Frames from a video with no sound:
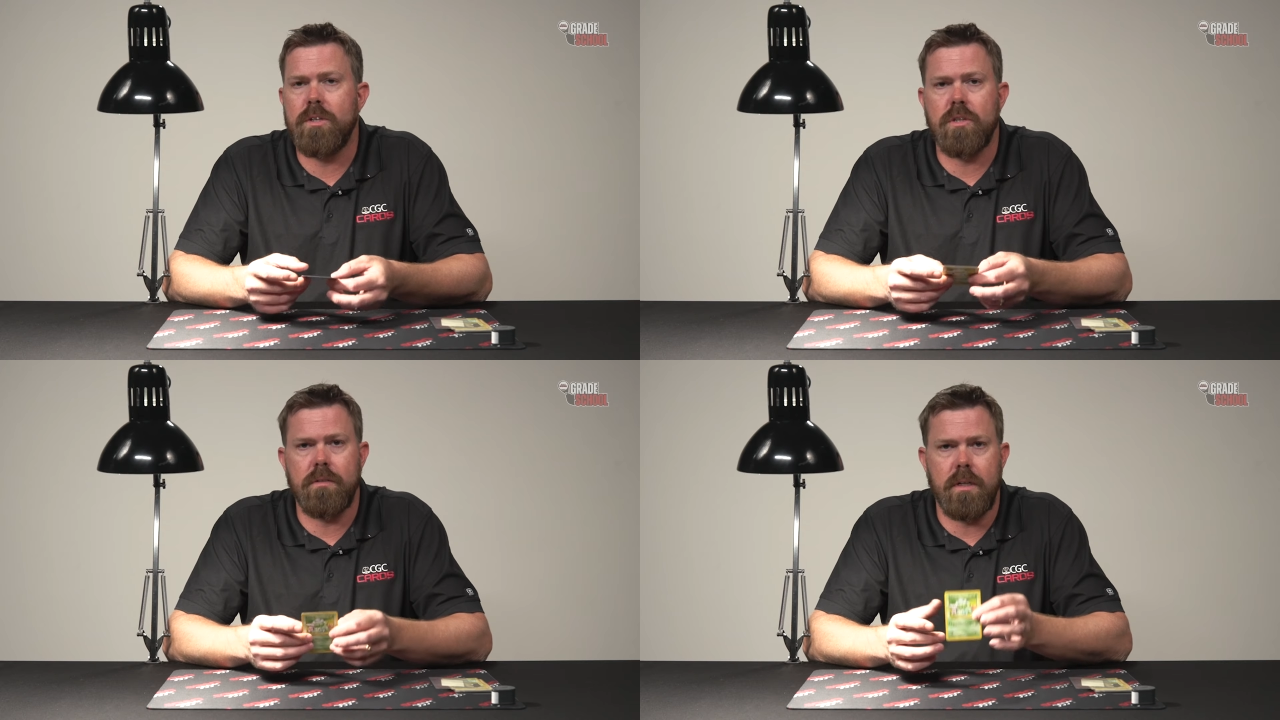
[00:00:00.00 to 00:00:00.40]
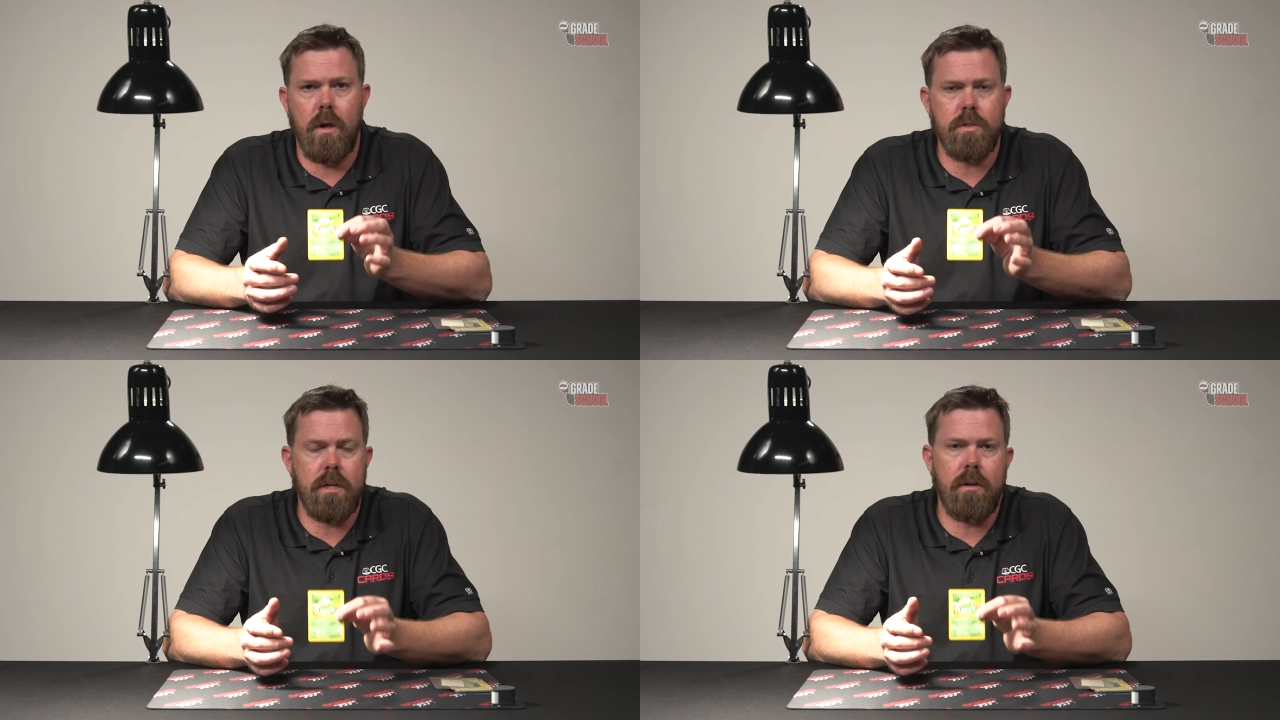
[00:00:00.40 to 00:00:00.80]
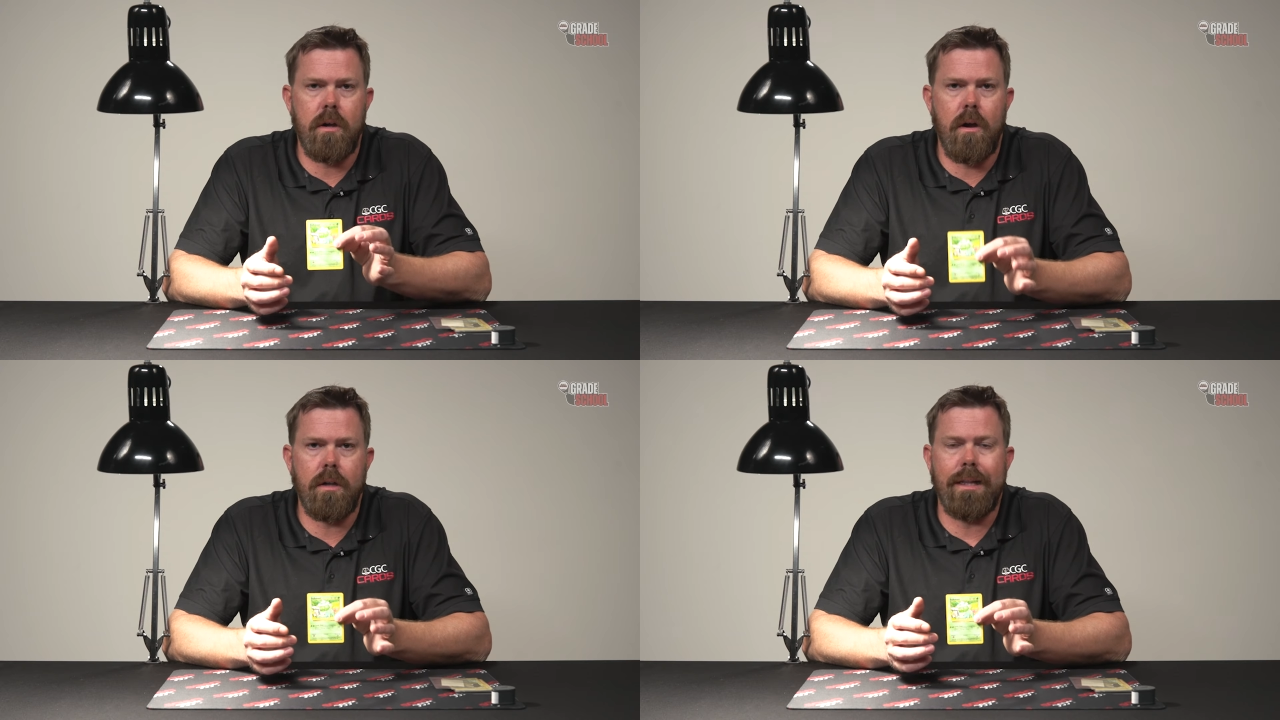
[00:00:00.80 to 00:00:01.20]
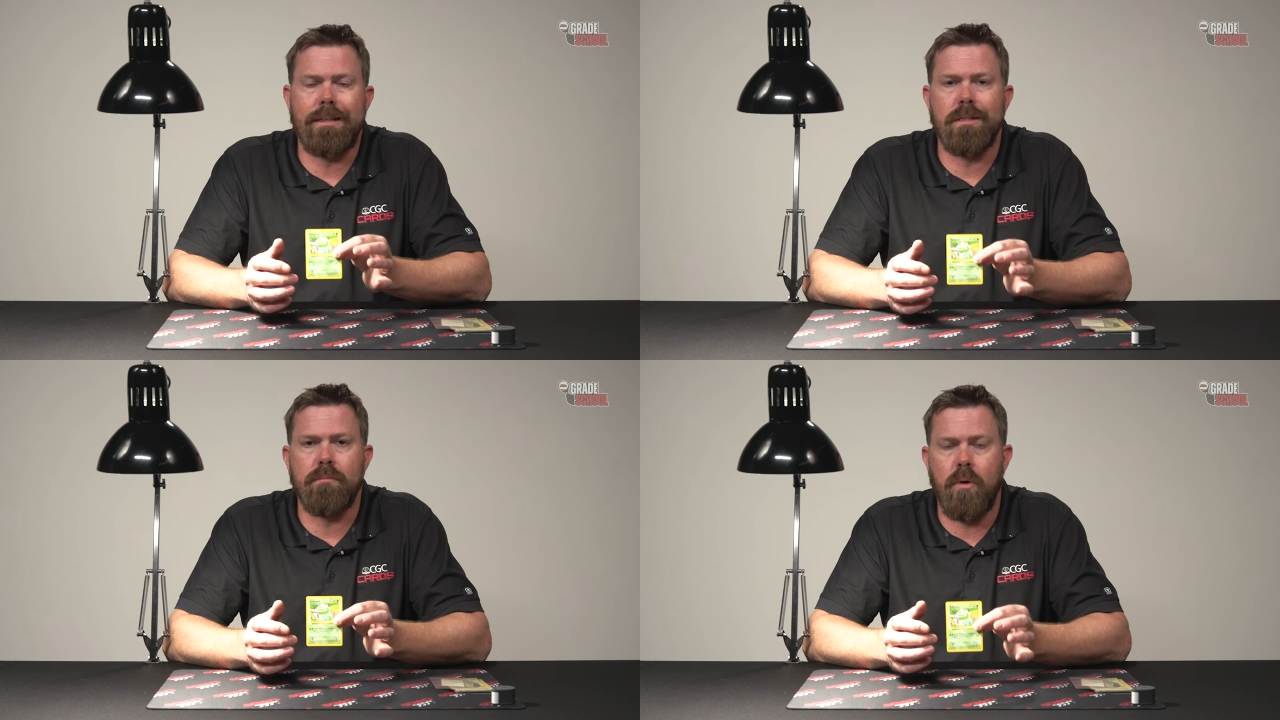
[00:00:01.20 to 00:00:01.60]
Wizards of the Coast era card, like
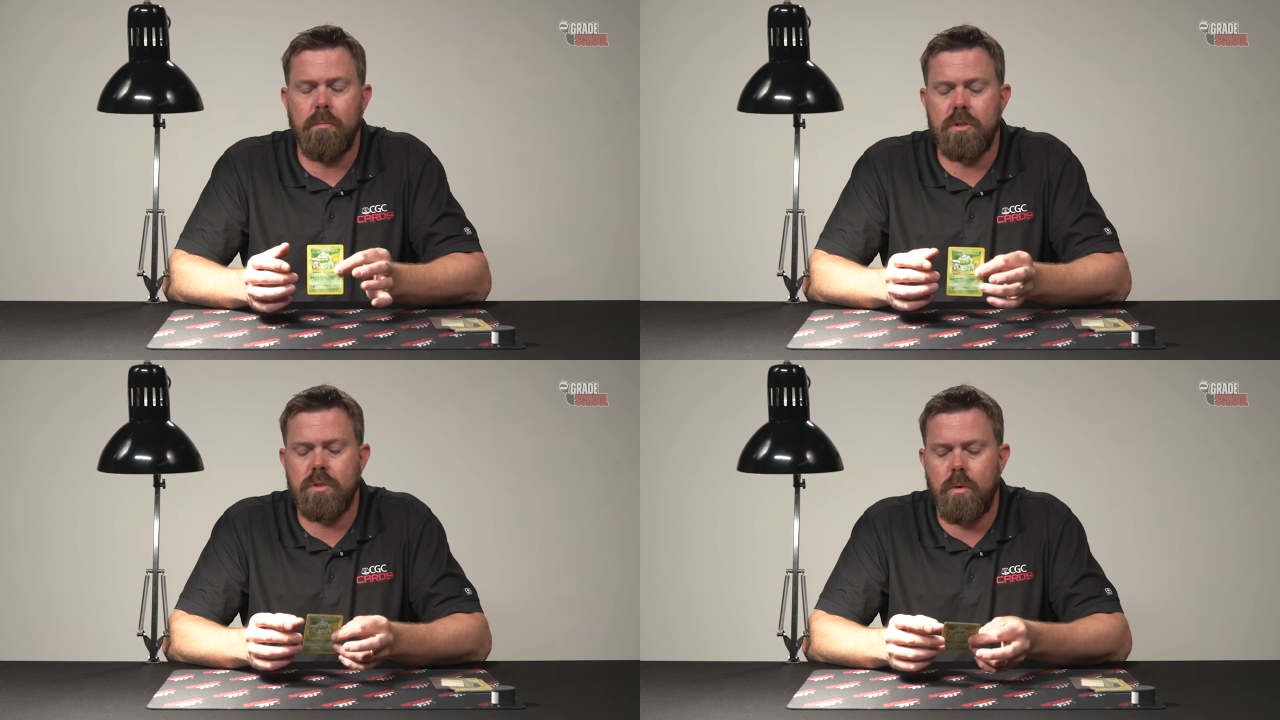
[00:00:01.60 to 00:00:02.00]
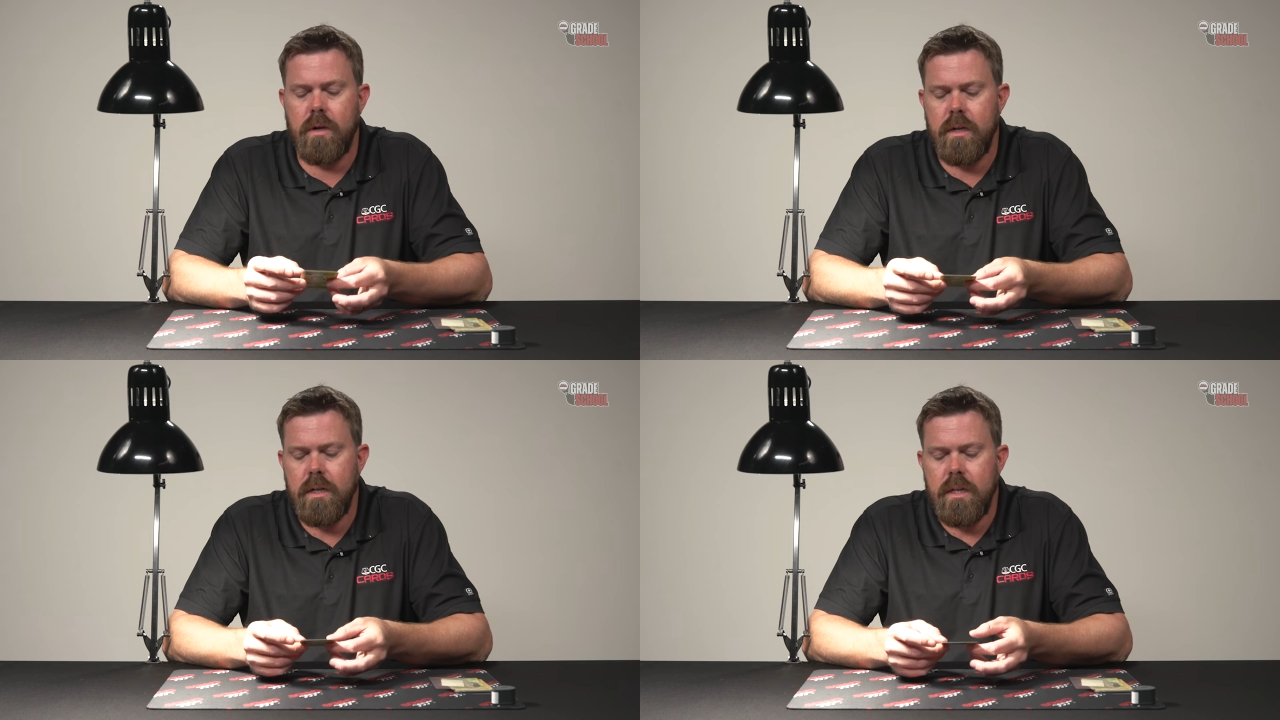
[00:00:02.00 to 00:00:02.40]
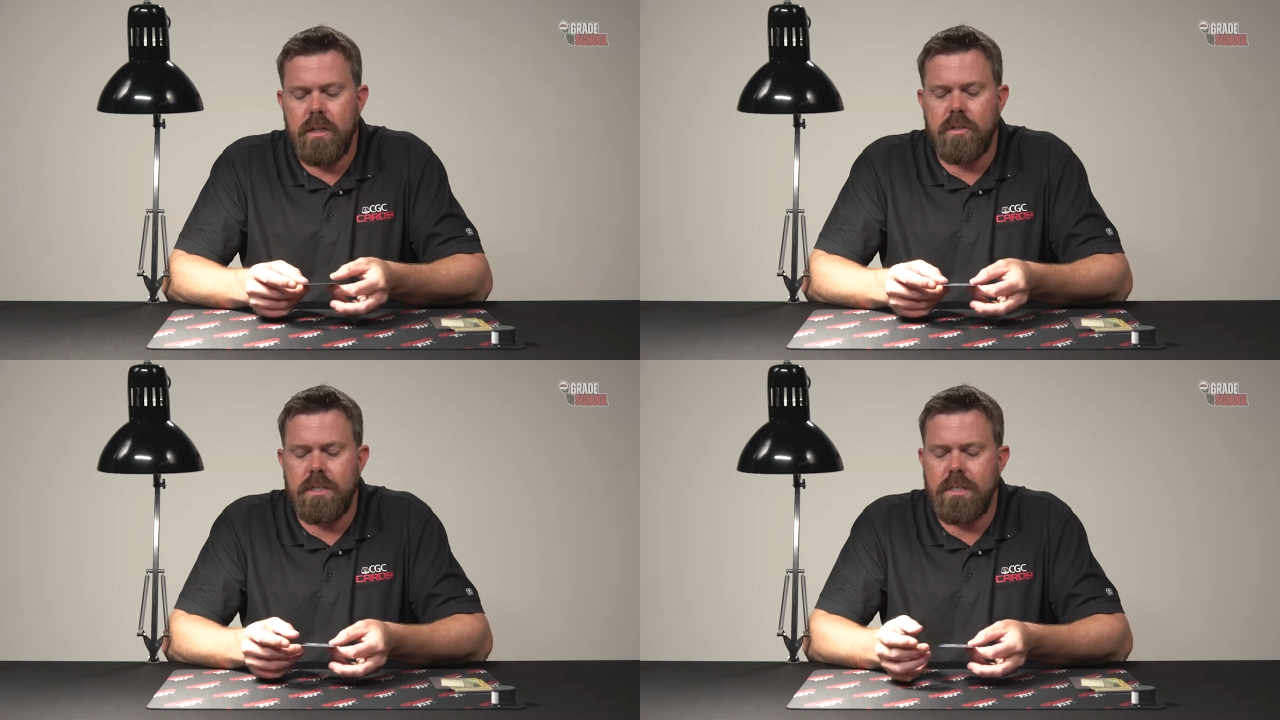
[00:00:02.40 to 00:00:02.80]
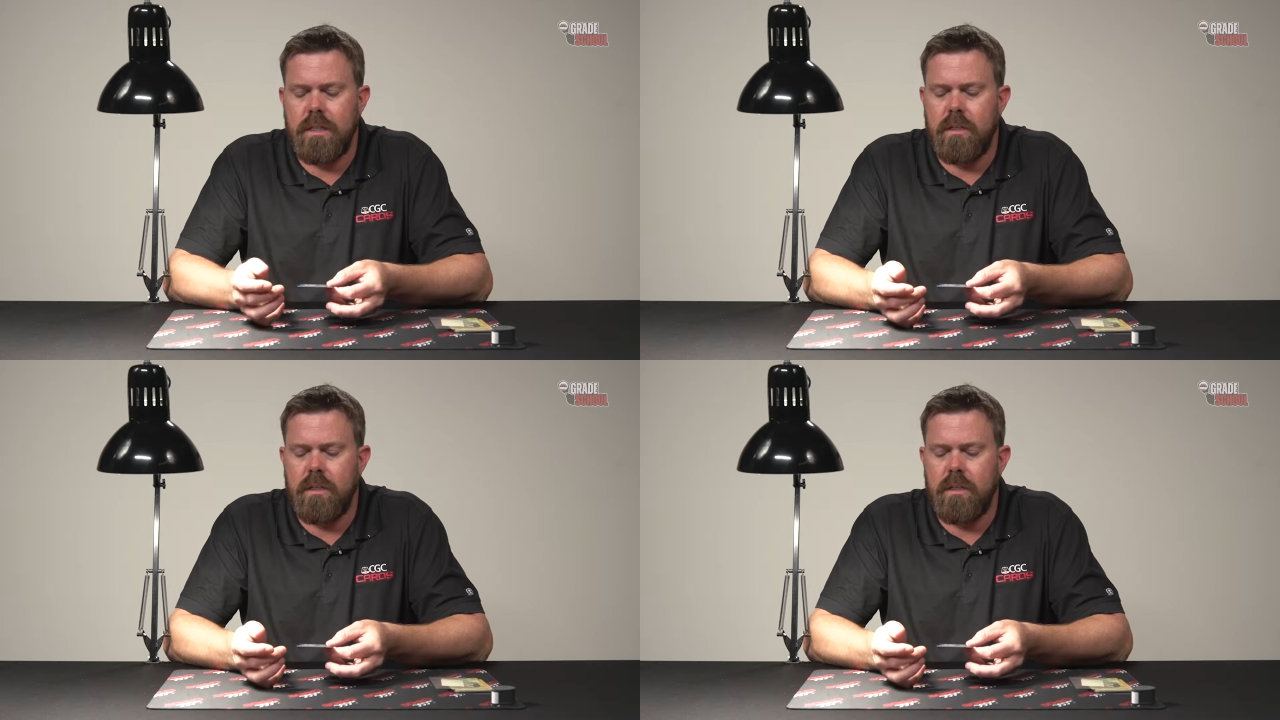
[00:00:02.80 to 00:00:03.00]
this Bulbasaur, you'll just see a